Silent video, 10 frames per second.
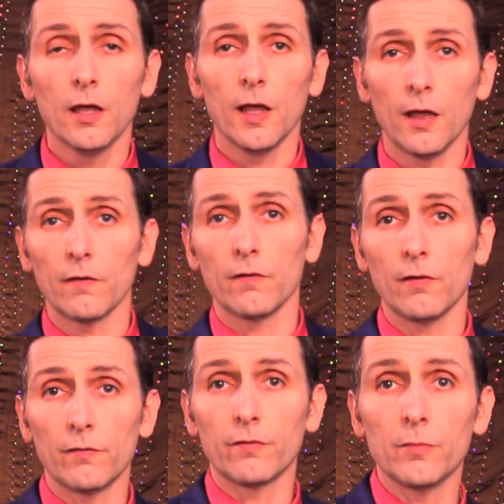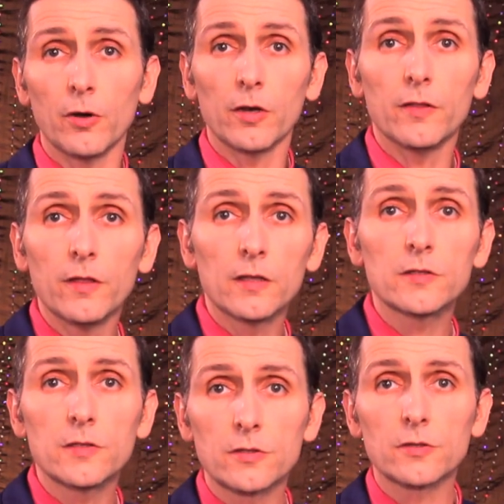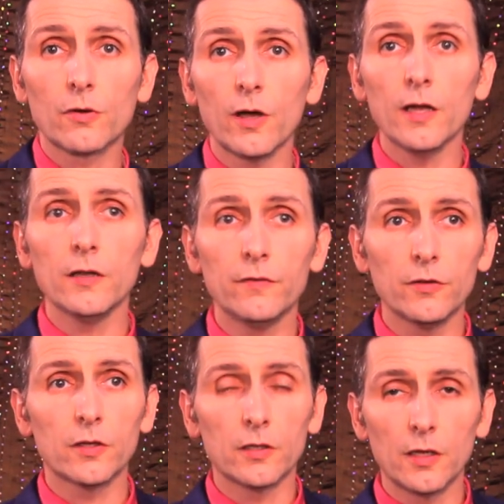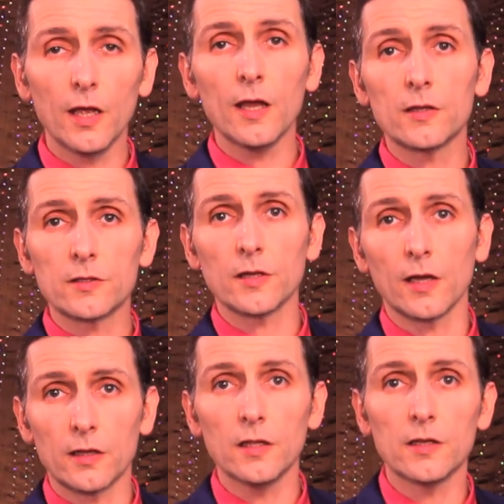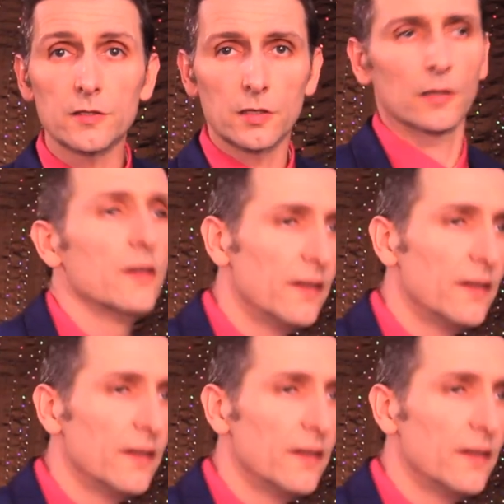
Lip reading: Everybody thinks it's great if you can dance like this.